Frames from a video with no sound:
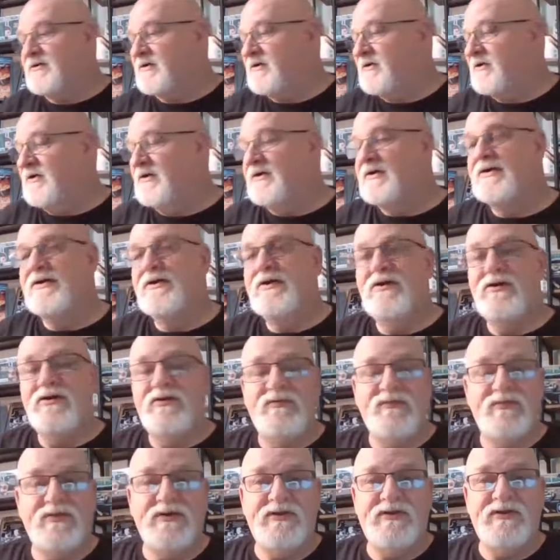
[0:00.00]
on,
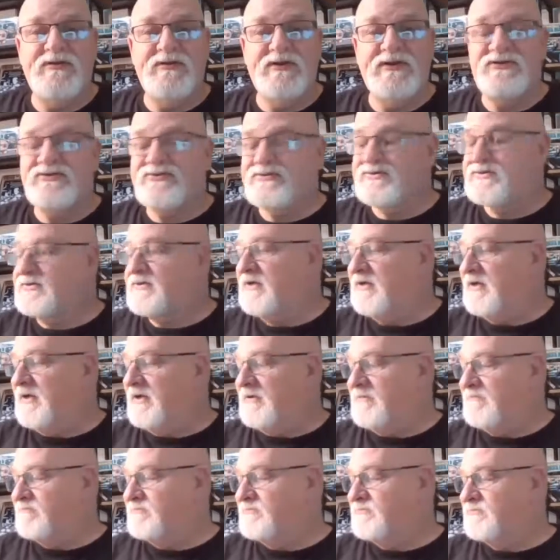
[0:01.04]
what you're interested
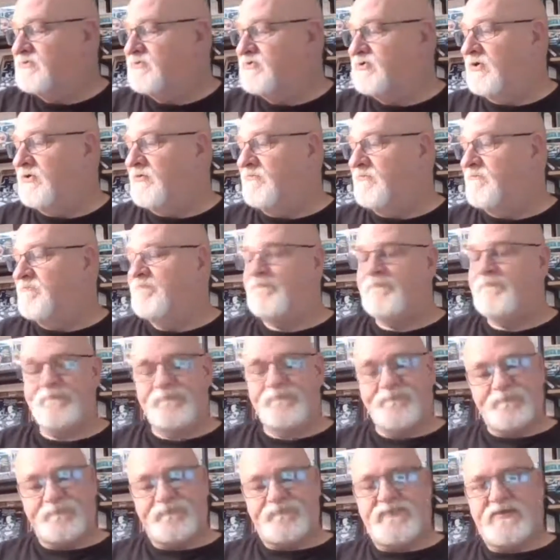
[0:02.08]
in. So
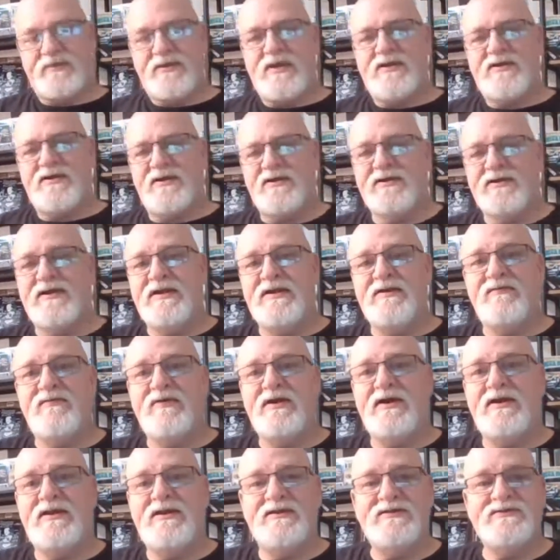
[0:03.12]
get
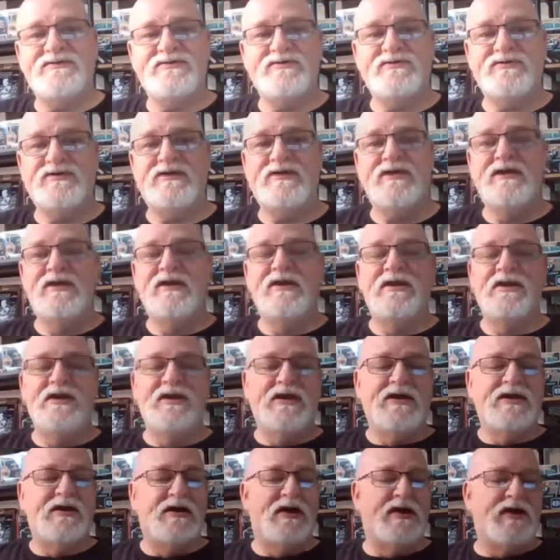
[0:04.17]
right into it.
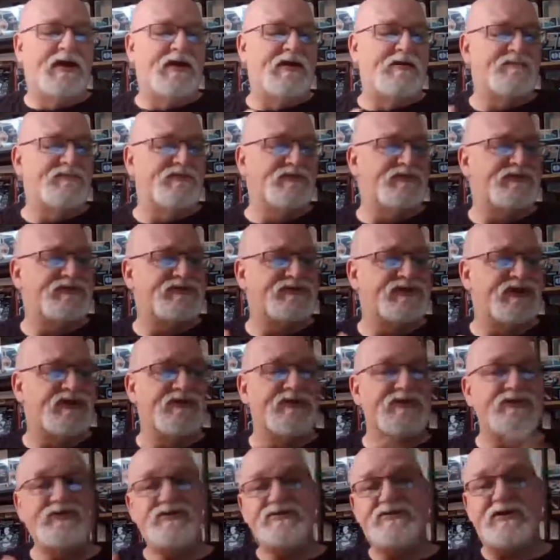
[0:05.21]

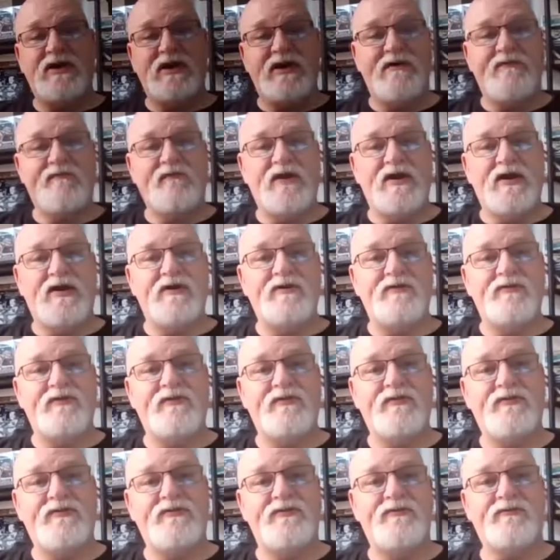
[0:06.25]
So in Utah, I've got
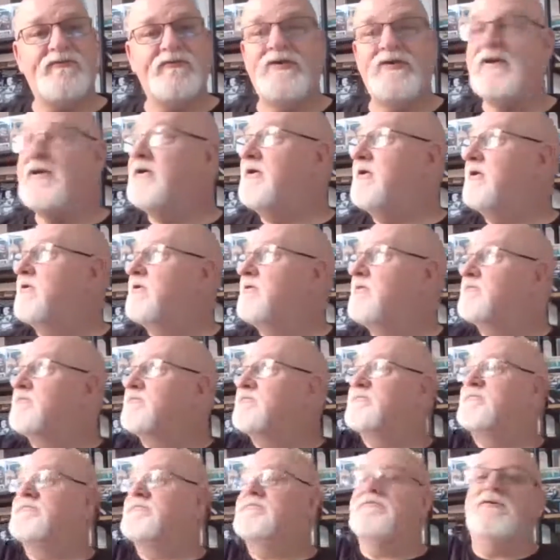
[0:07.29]
three.
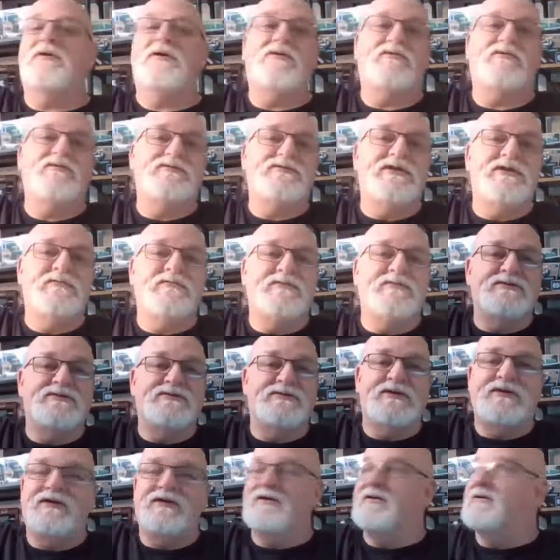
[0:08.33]
I always keep this
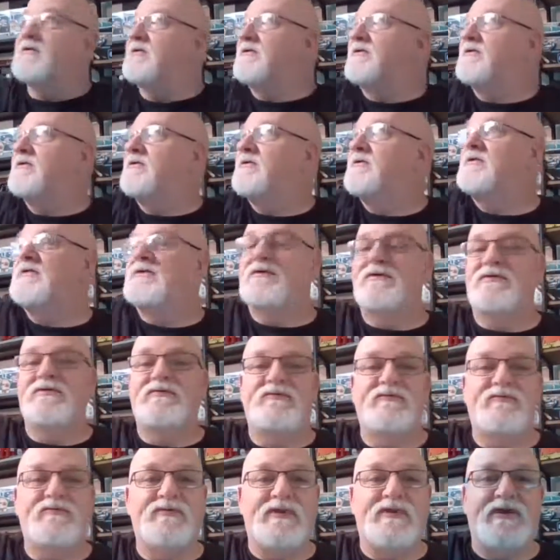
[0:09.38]
light on
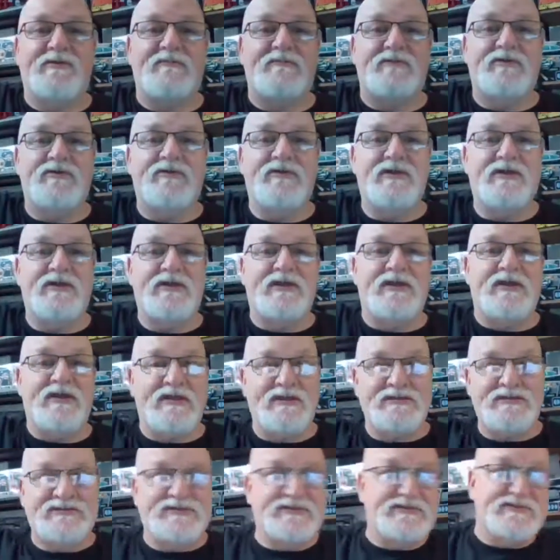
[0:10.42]
when I'm cleaning
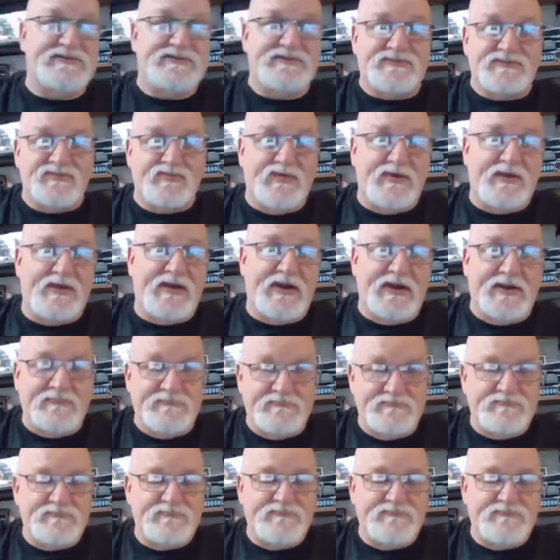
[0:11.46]
because this is where I